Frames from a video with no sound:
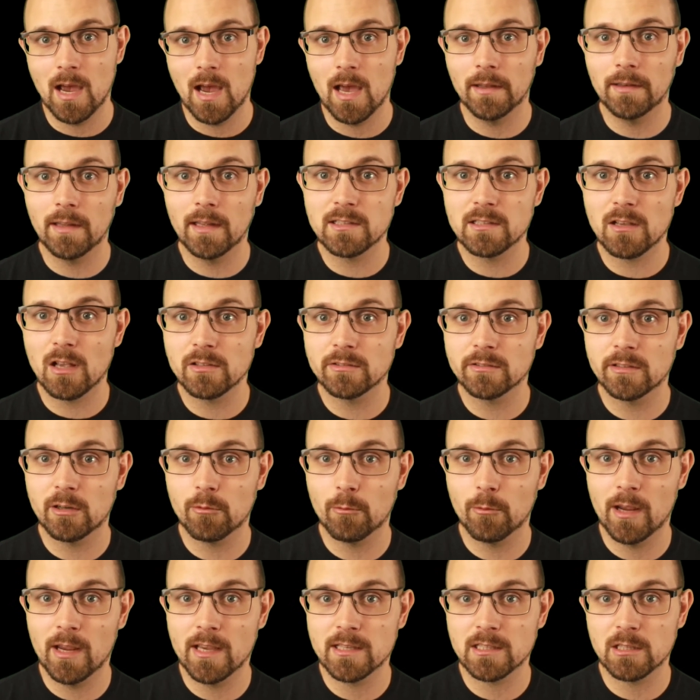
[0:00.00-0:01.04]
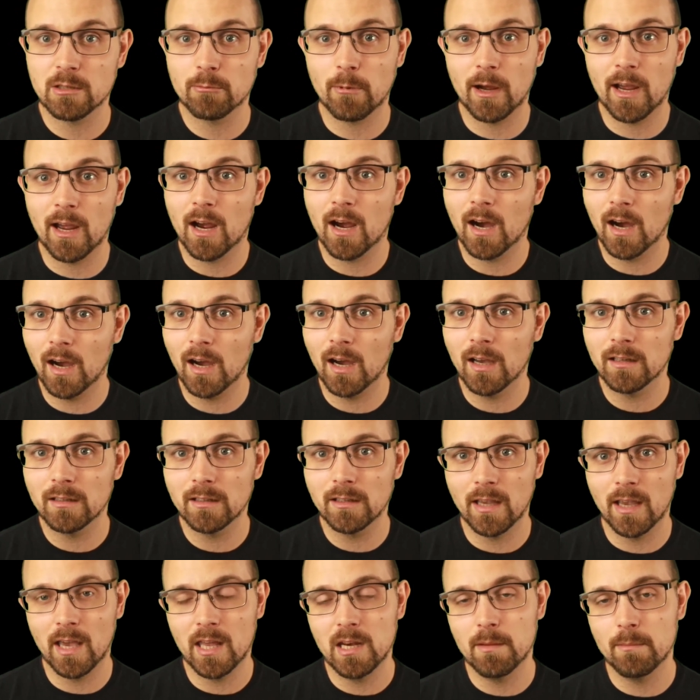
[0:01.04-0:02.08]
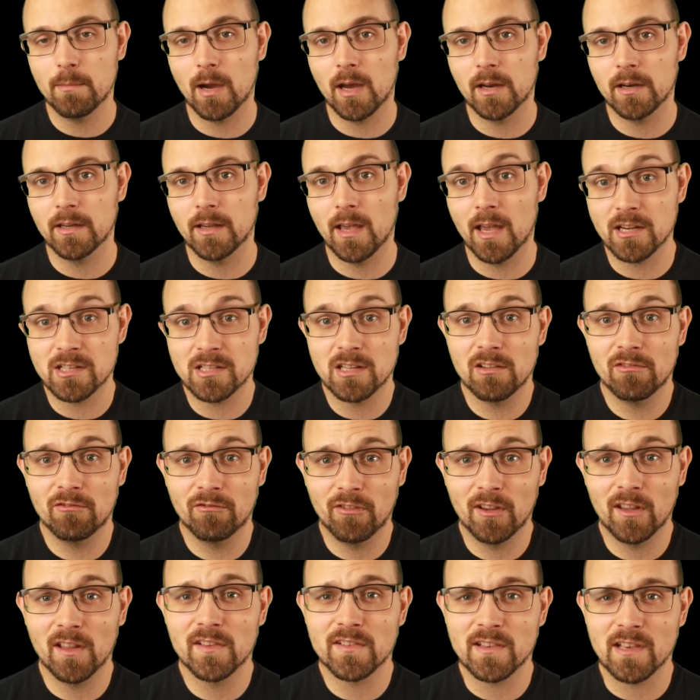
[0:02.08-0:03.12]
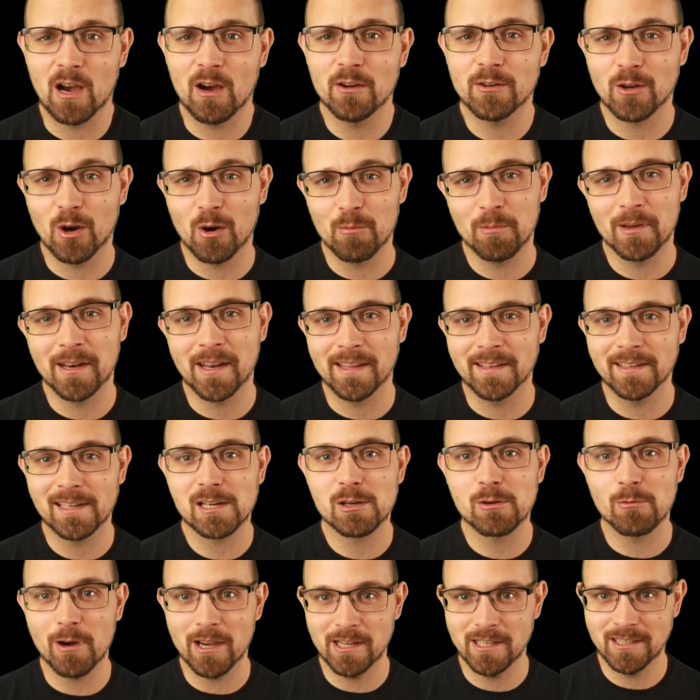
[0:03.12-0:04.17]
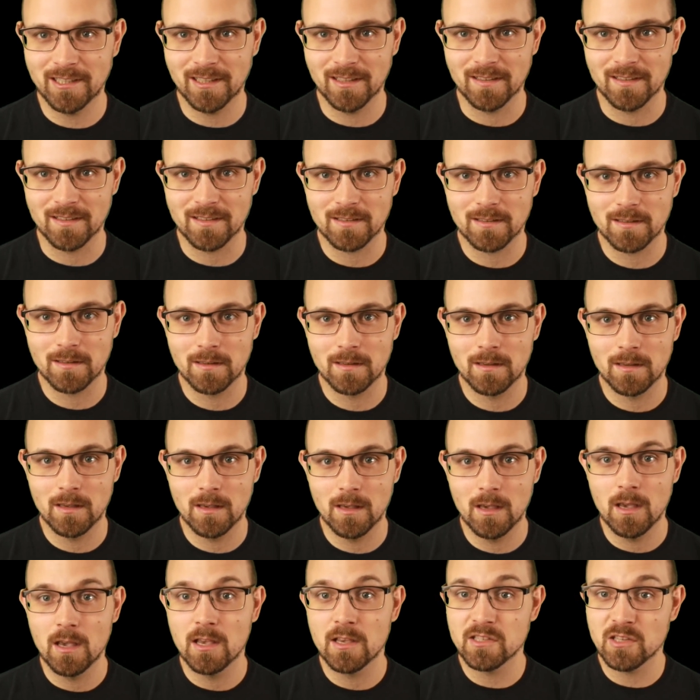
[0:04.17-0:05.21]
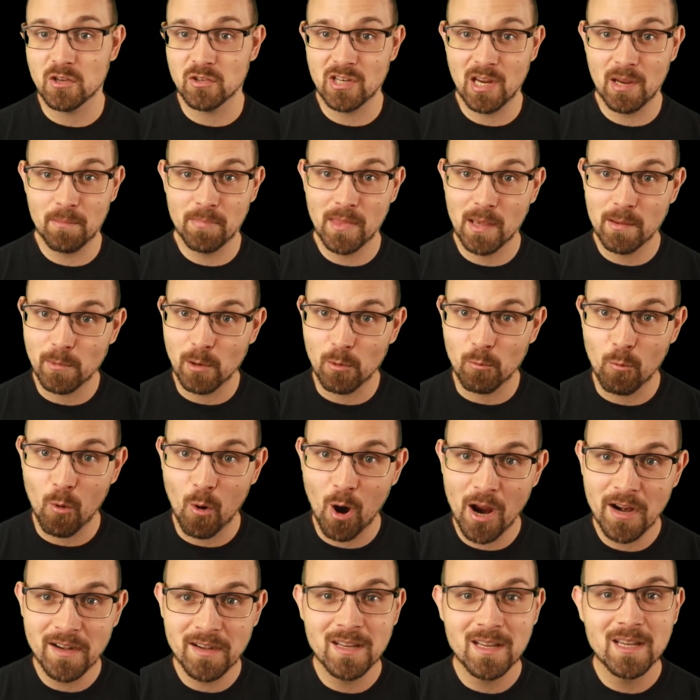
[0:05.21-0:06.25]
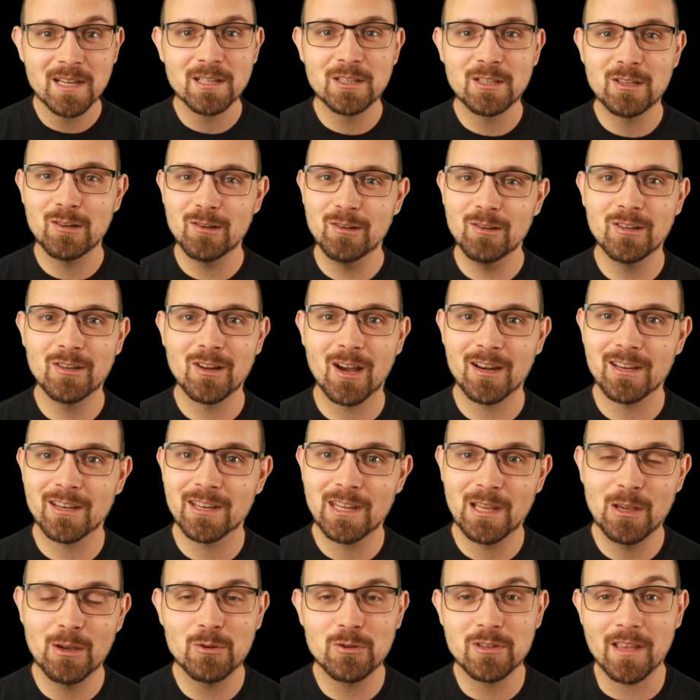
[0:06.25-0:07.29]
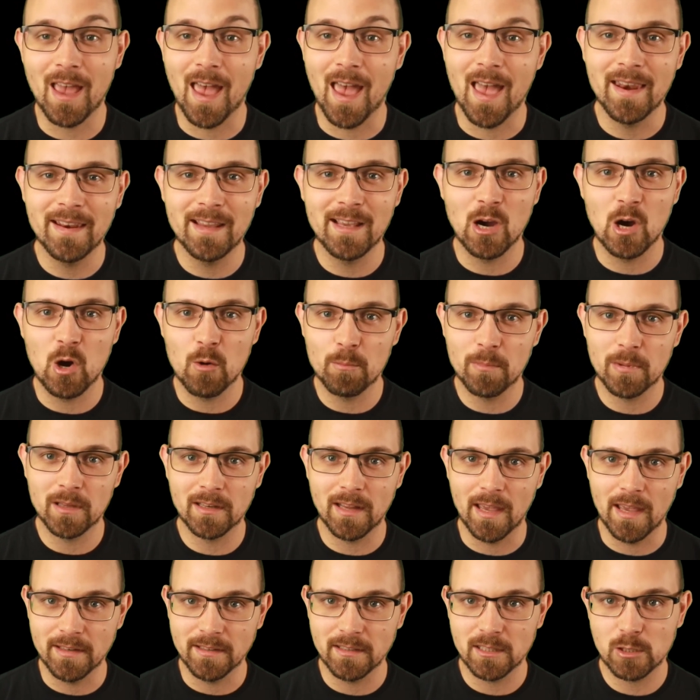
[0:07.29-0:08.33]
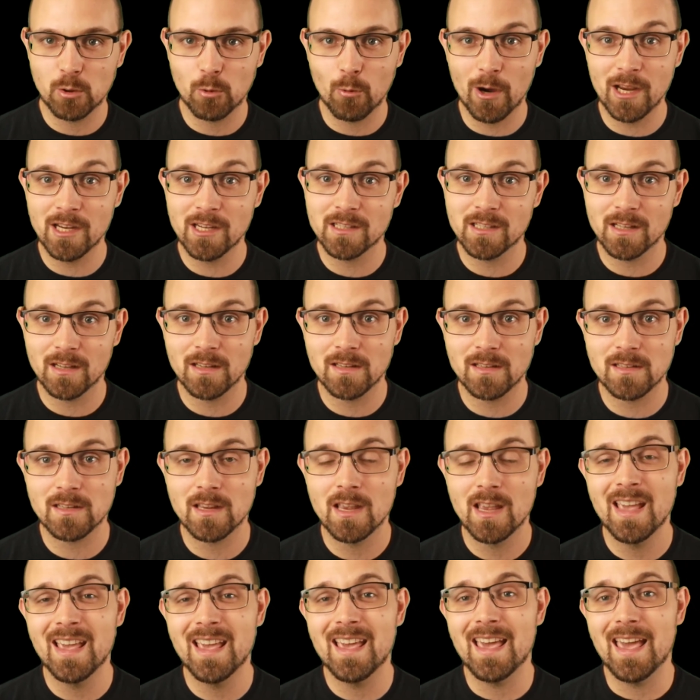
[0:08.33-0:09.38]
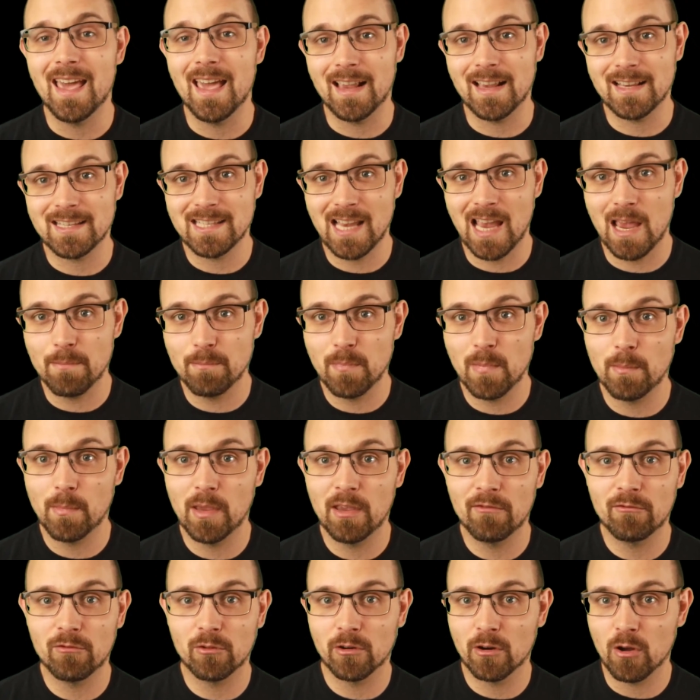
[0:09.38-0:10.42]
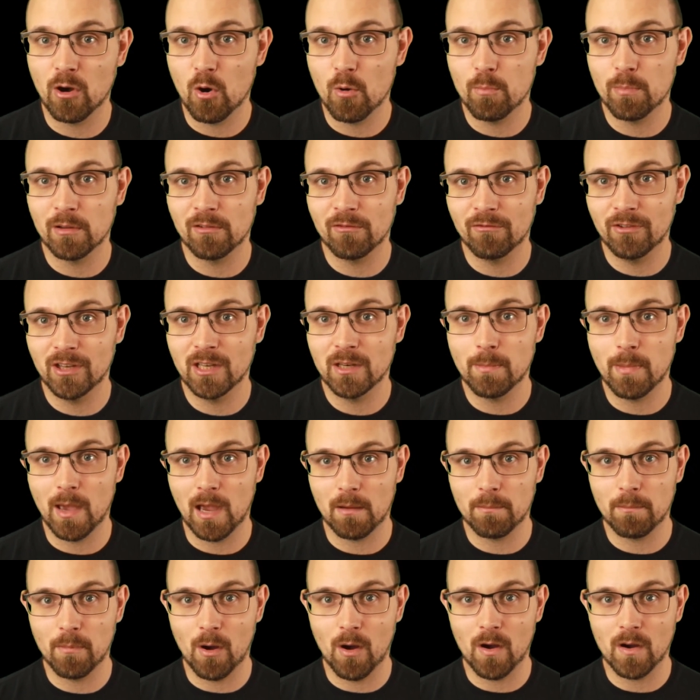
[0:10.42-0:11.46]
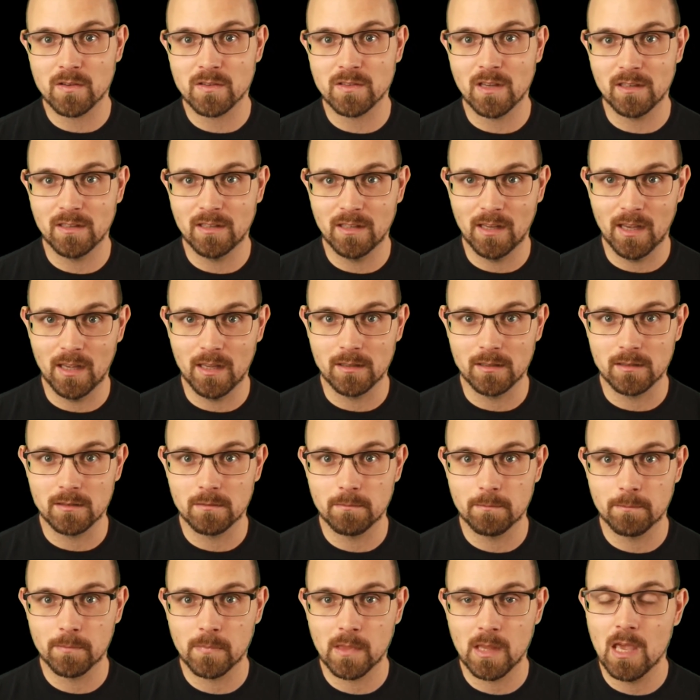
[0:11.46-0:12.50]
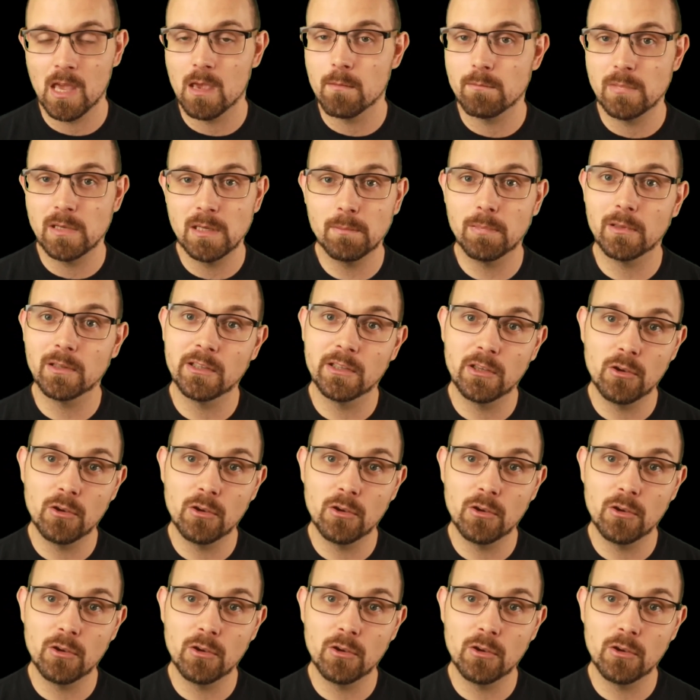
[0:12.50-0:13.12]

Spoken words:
And that's also the reason why hardly anybody actually fills out open-ended questions. So tip number 1, do not use any open-ended questions, except maybe for an open feedback box at the end. People